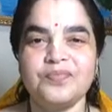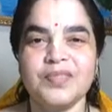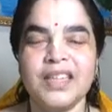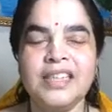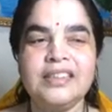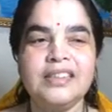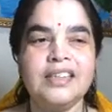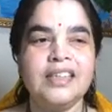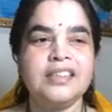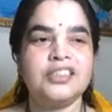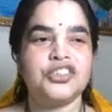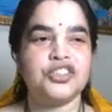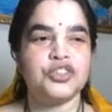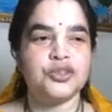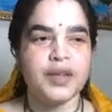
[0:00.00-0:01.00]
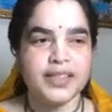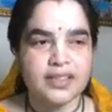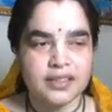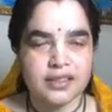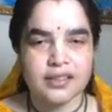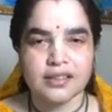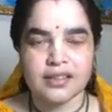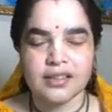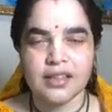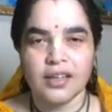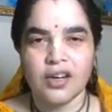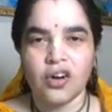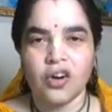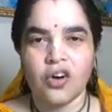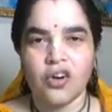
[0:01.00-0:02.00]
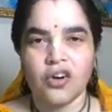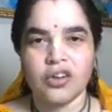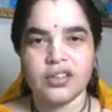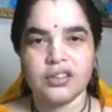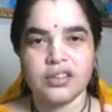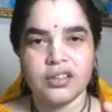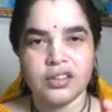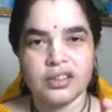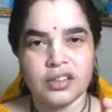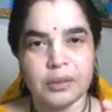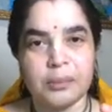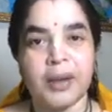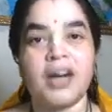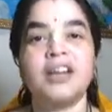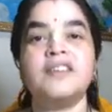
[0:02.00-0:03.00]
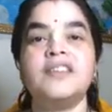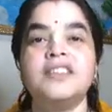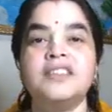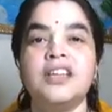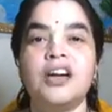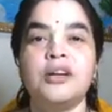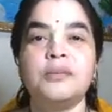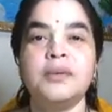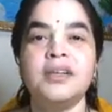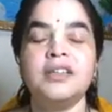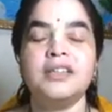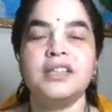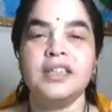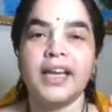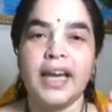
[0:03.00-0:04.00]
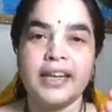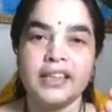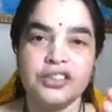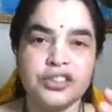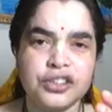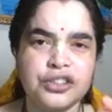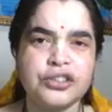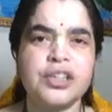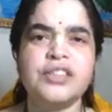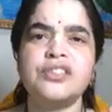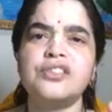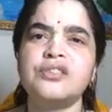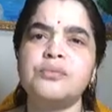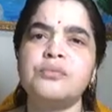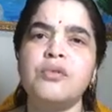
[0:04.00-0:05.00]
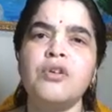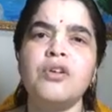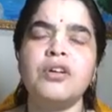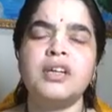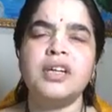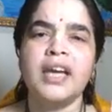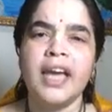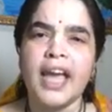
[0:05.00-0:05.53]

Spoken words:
It stresses on the Bhagavad Dharma, and it stresses more.